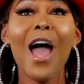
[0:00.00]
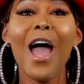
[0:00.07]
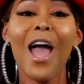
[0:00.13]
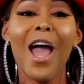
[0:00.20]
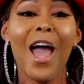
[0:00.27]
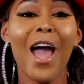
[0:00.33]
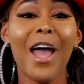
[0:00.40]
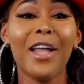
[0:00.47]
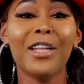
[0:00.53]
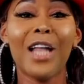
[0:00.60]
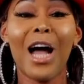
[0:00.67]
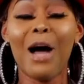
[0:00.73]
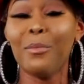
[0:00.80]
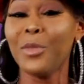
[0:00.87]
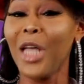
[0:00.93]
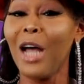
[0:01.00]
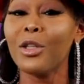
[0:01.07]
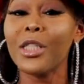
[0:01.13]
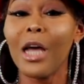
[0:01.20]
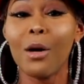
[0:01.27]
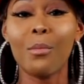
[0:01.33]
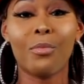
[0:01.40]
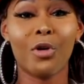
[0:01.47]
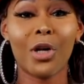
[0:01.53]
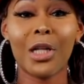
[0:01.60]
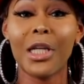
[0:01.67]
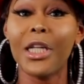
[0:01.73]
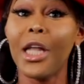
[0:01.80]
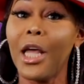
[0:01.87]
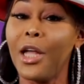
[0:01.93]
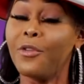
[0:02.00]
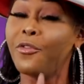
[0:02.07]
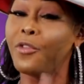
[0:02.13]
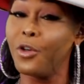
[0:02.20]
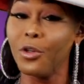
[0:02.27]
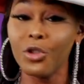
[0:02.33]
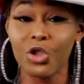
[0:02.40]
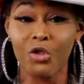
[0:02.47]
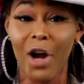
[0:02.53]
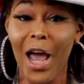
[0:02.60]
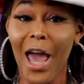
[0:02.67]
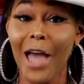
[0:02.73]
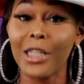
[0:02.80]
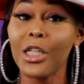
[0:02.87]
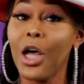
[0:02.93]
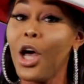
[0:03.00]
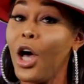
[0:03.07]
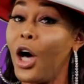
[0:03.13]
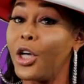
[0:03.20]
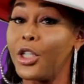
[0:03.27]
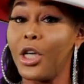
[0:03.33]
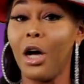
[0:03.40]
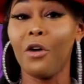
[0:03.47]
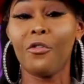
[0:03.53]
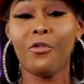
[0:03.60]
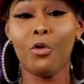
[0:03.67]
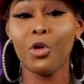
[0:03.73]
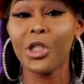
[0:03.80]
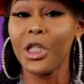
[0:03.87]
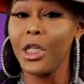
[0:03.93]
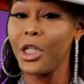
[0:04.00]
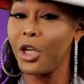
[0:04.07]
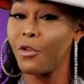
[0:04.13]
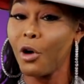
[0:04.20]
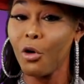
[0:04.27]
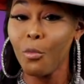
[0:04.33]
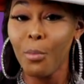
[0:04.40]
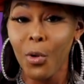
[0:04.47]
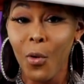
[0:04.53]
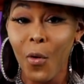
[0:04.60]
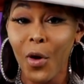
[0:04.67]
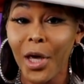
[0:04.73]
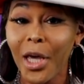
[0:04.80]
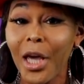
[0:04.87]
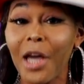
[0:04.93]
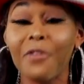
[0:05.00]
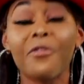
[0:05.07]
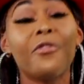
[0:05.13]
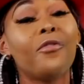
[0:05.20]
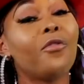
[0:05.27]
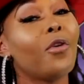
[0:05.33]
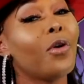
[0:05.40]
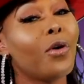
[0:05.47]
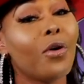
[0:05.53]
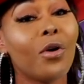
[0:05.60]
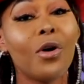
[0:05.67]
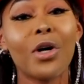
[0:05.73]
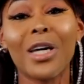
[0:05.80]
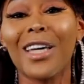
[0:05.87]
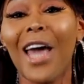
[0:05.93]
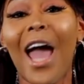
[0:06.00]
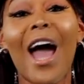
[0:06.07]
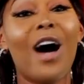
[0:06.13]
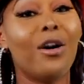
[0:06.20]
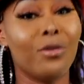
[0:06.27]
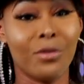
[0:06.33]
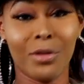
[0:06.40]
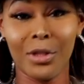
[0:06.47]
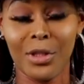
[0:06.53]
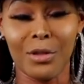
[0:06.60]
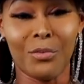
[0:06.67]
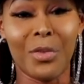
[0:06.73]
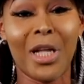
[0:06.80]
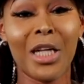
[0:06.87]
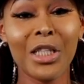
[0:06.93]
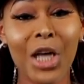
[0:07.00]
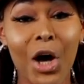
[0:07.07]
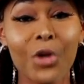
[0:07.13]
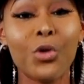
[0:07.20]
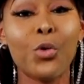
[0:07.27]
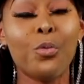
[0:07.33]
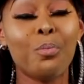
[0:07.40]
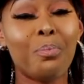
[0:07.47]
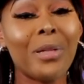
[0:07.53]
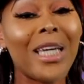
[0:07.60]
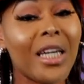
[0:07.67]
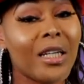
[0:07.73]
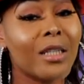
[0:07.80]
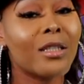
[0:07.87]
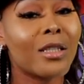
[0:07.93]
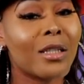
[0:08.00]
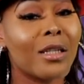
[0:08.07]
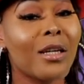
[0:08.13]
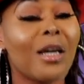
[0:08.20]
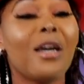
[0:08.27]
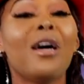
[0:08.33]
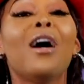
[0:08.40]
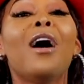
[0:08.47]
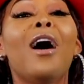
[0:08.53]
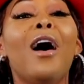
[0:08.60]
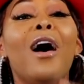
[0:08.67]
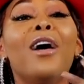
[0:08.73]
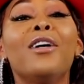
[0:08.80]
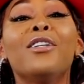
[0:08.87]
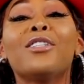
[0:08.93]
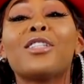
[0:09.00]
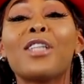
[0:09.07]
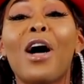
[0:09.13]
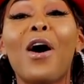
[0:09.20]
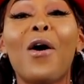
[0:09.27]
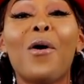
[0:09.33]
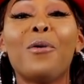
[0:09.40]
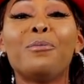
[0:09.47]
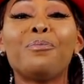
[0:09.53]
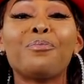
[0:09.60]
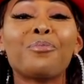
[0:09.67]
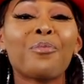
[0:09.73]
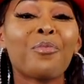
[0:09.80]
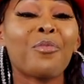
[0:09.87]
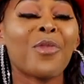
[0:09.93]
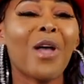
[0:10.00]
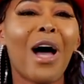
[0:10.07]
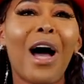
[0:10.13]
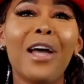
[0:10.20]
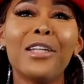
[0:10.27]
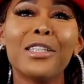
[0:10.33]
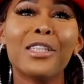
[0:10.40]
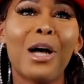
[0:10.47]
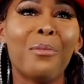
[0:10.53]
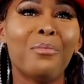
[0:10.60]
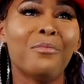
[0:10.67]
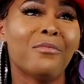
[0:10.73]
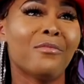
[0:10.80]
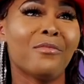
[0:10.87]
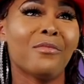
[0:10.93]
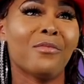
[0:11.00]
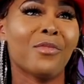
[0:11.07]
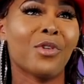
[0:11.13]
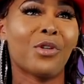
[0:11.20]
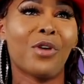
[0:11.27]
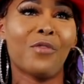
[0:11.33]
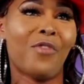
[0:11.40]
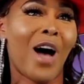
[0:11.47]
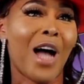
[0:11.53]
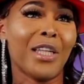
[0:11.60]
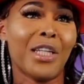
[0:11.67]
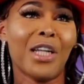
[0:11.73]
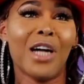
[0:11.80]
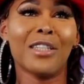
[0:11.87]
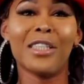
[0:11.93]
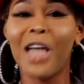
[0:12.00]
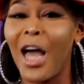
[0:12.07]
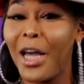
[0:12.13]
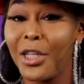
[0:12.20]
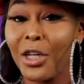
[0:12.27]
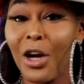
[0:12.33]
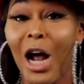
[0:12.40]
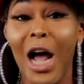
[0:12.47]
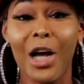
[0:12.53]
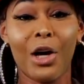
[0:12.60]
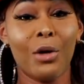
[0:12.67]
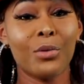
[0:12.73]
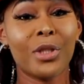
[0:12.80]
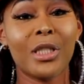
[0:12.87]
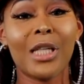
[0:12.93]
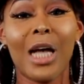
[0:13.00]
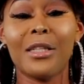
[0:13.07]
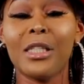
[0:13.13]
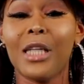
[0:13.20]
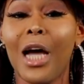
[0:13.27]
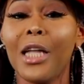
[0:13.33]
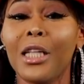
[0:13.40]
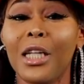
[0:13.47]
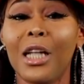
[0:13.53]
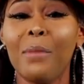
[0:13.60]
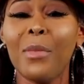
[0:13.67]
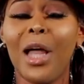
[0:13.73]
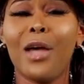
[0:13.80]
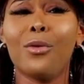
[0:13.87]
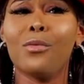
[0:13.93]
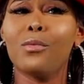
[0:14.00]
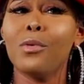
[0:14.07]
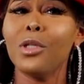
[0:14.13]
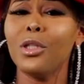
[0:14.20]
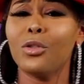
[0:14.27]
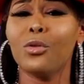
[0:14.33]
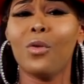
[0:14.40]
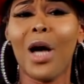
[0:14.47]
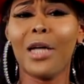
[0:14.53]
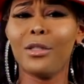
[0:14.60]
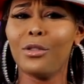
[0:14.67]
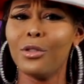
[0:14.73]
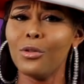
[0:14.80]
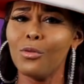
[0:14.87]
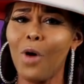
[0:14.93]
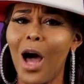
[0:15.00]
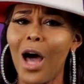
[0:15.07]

And I'm downtown Brooklyn in full drags, a young 14-year-old boy in full gowns. When I tell you, beat. So I end up finding a diner. I goes inside the diner and I'm like, what do I do?